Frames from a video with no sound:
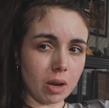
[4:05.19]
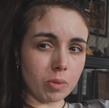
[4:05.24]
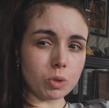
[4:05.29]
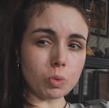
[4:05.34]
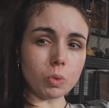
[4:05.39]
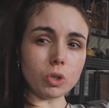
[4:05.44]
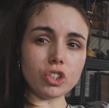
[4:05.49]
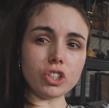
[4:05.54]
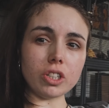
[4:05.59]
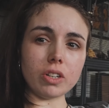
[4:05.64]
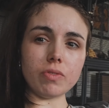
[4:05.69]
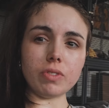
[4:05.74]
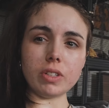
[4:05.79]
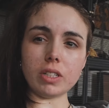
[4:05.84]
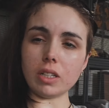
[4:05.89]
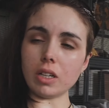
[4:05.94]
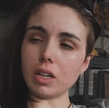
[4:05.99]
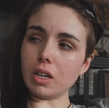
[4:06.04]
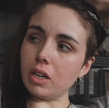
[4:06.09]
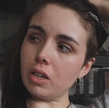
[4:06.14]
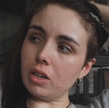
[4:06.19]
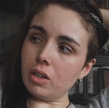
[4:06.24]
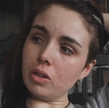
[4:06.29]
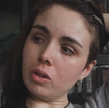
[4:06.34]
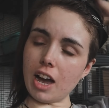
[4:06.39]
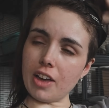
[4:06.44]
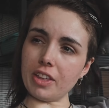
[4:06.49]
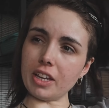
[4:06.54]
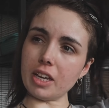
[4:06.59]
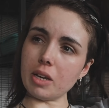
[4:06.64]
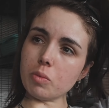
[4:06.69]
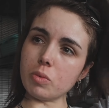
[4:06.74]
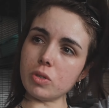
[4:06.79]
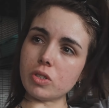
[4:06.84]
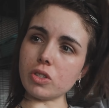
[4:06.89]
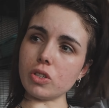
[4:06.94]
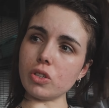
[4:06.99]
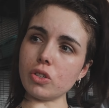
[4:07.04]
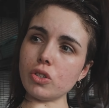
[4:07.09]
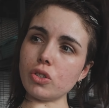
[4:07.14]
I was watching a video, I think it
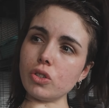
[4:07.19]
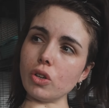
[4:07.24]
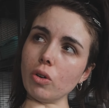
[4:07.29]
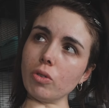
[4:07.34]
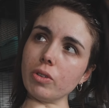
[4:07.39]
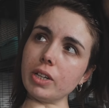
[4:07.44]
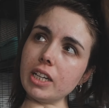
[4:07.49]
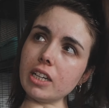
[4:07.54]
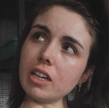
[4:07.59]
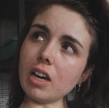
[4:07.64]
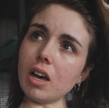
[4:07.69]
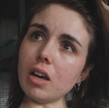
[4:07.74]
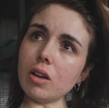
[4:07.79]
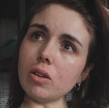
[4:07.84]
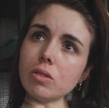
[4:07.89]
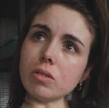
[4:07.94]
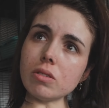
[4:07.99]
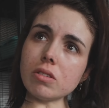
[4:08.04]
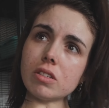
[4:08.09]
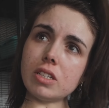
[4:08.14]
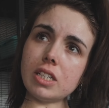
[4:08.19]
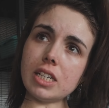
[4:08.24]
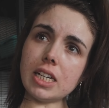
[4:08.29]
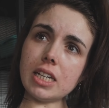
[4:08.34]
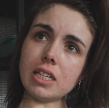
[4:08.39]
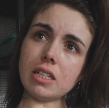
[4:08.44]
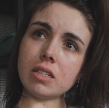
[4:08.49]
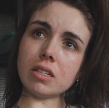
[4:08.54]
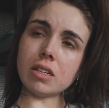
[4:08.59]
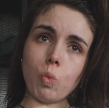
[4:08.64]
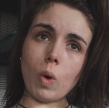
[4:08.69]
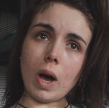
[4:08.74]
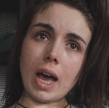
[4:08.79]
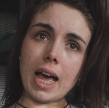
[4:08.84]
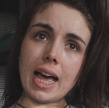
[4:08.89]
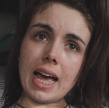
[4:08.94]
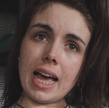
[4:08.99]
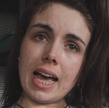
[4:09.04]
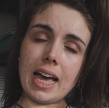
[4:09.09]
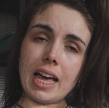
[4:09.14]
was the Sorry Girls did,
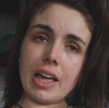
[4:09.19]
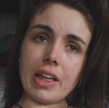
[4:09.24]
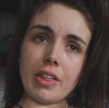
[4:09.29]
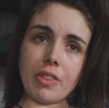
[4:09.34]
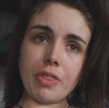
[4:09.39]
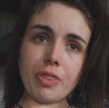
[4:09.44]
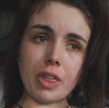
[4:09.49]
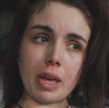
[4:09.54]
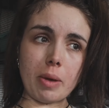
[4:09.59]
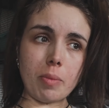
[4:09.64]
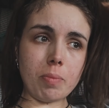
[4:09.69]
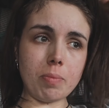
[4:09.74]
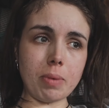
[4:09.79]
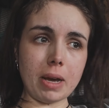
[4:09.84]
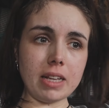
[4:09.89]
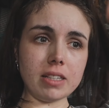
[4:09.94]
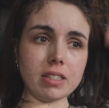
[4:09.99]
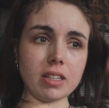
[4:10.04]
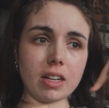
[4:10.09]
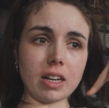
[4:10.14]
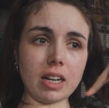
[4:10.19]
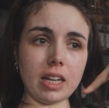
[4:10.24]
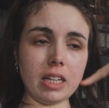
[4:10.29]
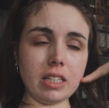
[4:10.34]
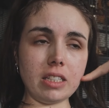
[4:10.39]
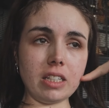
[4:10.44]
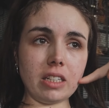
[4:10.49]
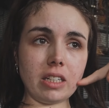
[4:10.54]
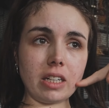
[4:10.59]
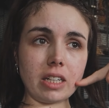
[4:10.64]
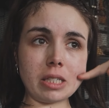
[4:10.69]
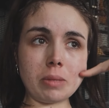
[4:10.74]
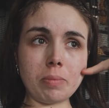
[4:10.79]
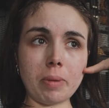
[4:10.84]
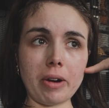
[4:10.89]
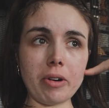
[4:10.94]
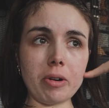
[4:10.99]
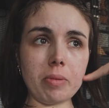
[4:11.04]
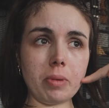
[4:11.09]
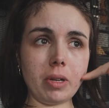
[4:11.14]
where they basically did an
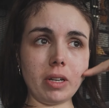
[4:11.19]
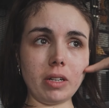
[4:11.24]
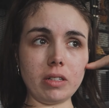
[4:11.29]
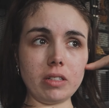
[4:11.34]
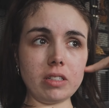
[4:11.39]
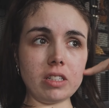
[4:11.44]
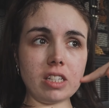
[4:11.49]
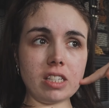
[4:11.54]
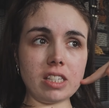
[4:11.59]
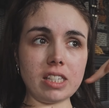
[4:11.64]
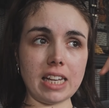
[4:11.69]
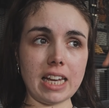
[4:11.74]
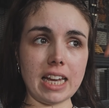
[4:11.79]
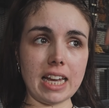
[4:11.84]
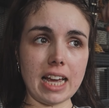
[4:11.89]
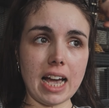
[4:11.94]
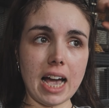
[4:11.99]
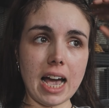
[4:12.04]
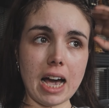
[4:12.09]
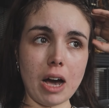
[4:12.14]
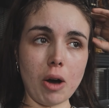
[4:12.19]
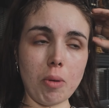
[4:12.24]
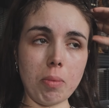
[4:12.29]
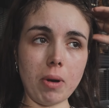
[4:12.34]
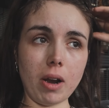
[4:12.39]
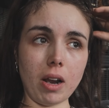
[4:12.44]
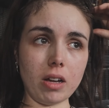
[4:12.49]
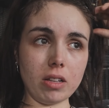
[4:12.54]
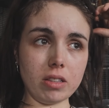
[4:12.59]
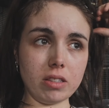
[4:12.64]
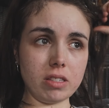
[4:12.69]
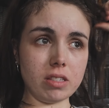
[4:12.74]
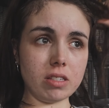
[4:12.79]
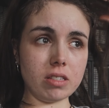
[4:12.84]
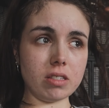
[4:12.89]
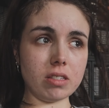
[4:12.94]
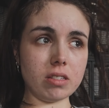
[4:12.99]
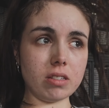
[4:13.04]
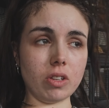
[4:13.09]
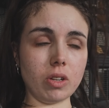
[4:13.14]
experiment to see how
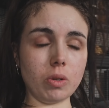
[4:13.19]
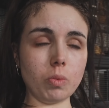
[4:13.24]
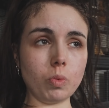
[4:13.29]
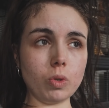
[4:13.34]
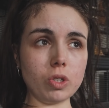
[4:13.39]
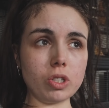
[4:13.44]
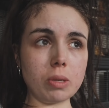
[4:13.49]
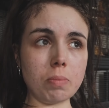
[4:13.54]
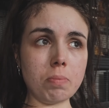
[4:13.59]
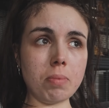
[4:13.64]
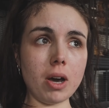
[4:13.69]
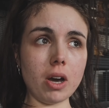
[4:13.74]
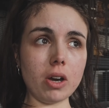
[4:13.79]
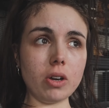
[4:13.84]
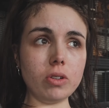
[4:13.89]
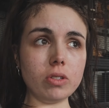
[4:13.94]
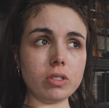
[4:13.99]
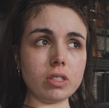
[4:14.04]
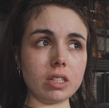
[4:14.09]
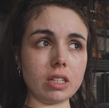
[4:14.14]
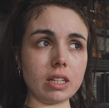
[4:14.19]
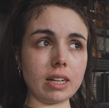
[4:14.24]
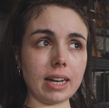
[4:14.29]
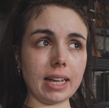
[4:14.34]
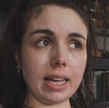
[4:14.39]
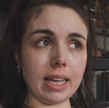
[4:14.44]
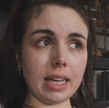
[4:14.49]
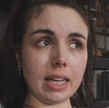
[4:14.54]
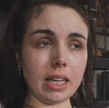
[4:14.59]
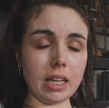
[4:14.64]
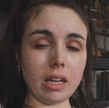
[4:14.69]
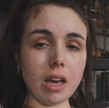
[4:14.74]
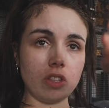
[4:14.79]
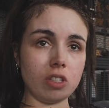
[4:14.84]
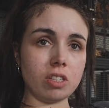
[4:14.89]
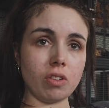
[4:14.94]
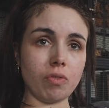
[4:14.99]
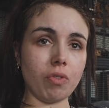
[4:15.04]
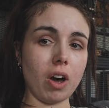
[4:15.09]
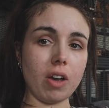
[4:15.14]
plants that were supposedly
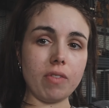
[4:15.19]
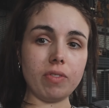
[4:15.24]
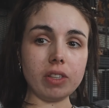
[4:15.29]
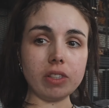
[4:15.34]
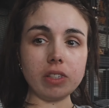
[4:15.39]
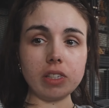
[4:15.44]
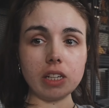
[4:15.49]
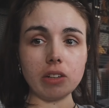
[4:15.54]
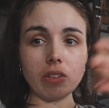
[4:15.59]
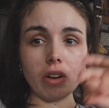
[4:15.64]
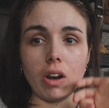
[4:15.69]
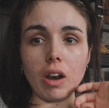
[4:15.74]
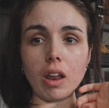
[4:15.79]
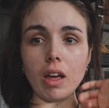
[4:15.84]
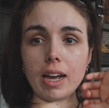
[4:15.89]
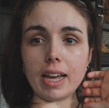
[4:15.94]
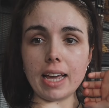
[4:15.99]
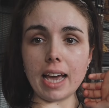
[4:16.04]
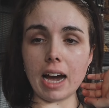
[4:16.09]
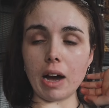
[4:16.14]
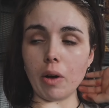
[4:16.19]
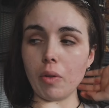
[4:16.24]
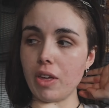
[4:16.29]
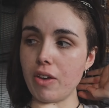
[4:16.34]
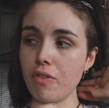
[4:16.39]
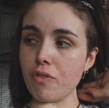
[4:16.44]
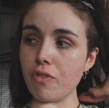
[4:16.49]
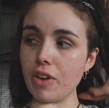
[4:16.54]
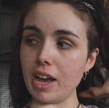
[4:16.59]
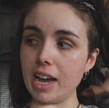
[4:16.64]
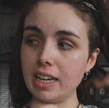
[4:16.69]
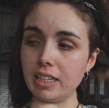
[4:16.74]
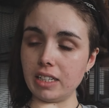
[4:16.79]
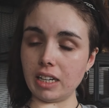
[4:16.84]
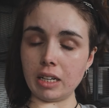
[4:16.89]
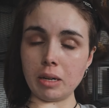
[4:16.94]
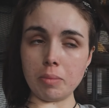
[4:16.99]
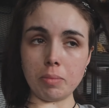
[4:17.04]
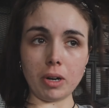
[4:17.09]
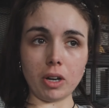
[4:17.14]
surviving zero light, how they fared
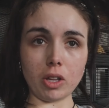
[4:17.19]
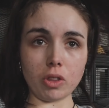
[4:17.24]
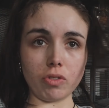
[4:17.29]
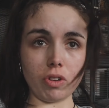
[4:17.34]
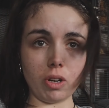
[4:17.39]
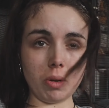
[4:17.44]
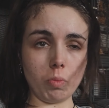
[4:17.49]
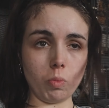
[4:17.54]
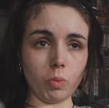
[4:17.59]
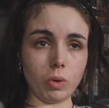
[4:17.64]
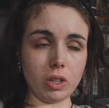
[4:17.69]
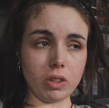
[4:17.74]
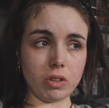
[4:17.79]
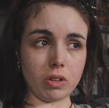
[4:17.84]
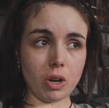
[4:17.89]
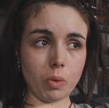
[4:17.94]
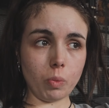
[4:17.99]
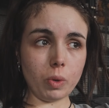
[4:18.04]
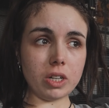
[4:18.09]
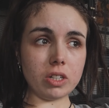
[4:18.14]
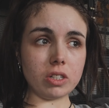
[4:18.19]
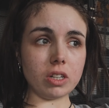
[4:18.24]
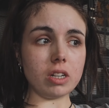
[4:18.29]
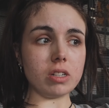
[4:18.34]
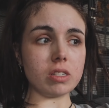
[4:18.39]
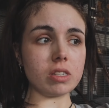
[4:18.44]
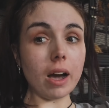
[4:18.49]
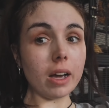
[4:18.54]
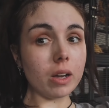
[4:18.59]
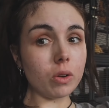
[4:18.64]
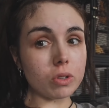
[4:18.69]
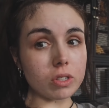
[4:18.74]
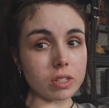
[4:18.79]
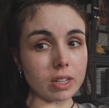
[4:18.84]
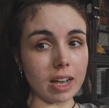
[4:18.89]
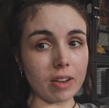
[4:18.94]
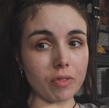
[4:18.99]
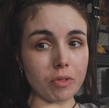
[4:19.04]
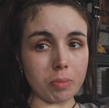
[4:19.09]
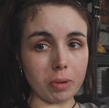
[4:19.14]
in a bathroom with no windows. I
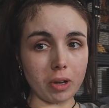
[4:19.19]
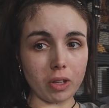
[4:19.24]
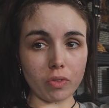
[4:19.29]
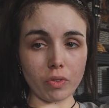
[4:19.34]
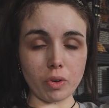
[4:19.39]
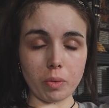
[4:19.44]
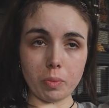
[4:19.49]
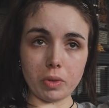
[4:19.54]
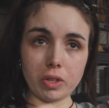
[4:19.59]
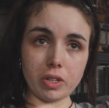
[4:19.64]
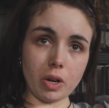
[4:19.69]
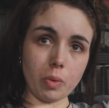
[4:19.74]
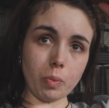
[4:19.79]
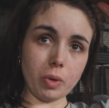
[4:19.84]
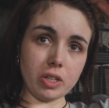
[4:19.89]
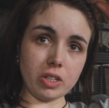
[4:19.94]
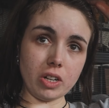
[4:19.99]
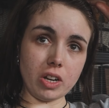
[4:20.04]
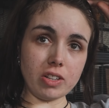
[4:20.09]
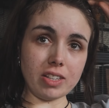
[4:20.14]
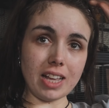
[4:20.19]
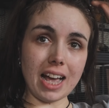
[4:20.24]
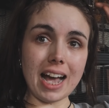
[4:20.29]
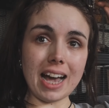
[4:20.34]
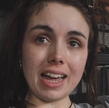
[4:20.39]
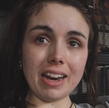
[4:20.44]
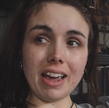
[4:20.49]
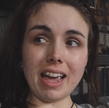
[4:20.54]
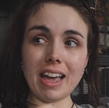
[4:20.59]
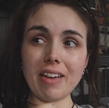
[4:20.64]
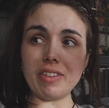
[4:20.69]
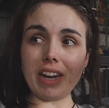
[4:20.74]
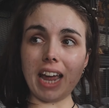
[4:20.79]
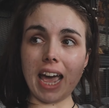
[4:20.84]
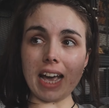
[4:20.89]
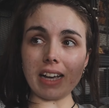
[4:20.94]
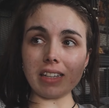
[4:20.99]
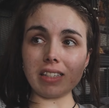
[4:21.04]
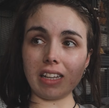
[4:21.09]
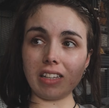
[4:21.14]
also have a bathroom with no windows and I have an
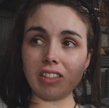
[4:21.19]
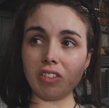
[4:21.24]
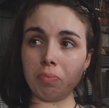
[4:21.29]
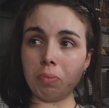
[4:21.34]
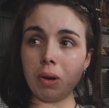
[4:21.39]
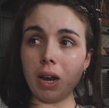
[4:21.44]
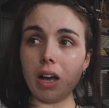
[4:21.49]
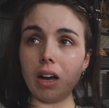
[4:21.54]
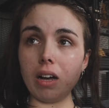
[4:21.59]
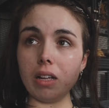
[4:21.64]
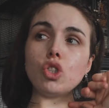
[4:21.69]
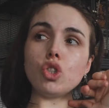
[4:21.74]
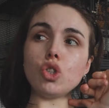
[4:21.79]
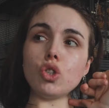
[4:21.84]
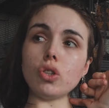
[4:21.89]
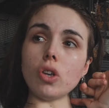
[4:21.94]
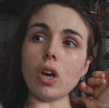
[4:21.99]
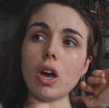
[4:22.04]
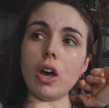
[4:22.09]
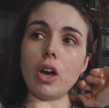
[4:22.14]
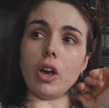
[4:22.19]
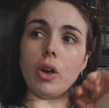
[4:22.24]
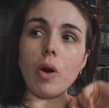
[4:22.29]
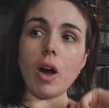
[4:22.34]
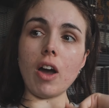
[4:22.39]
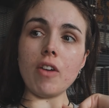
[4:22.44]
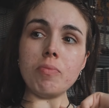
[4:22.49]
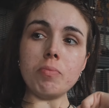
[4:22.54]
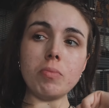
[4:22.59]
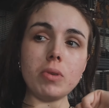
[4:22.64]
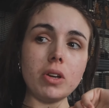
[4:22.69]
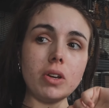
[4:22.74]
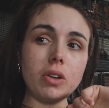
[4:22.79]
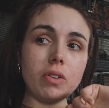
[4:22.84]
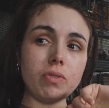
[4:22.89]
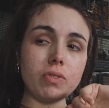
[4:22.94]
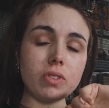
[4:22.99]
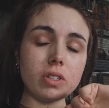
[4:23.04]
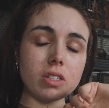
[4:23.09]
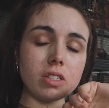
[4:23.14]
excess of plants. So I've
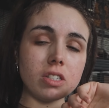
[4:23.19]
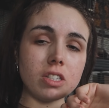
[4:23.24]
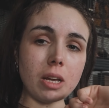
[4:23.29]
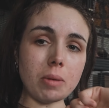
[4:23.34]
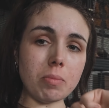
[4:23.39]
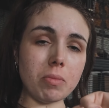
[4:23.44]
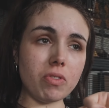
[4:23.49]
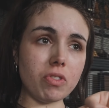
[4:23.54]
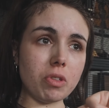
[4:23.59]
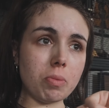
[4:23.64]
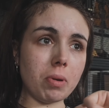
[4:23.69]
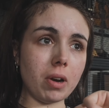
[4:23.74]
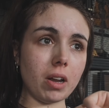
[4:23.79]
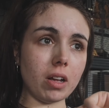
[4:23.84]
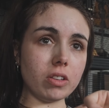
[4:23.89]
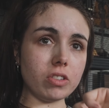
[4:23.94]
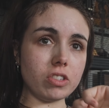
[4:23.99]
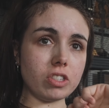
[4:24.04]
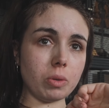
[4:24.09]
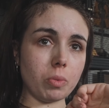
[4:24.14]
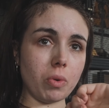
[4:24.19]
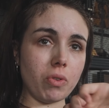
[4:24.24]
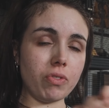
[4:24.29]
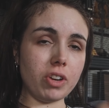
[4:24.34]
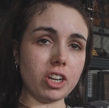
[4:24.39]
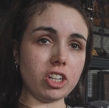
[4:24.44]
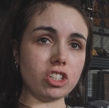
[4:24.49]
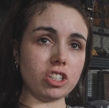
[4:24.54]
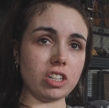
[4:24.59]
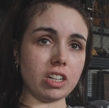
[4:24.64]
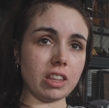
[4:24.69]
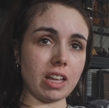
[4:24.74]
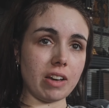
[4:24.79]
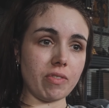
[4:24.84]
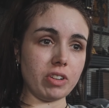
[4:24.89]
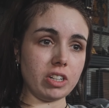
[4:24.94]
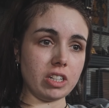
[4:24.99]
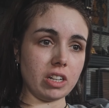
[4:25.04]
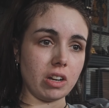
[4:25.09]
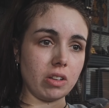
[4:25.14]
moved some of the plants that were featured in
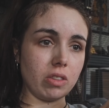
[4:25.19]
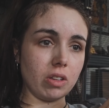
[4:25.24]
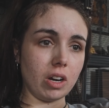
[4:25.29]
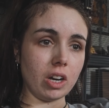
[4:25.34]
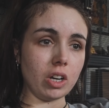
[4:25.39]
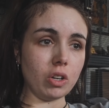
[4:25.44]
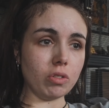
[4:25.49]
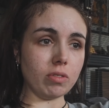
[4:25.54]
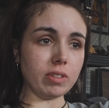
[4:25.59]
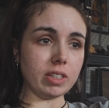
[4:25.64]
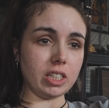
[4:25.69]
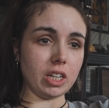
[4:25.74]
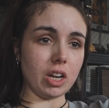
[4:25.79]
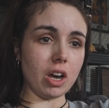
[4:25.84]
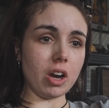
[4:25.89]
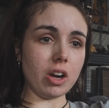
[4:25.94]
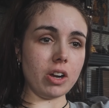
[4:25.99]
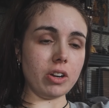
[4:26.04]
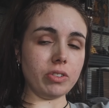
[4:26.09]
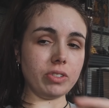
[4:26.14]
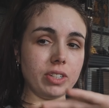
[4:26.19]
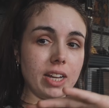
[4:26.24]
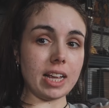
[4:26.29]
that video that I already owned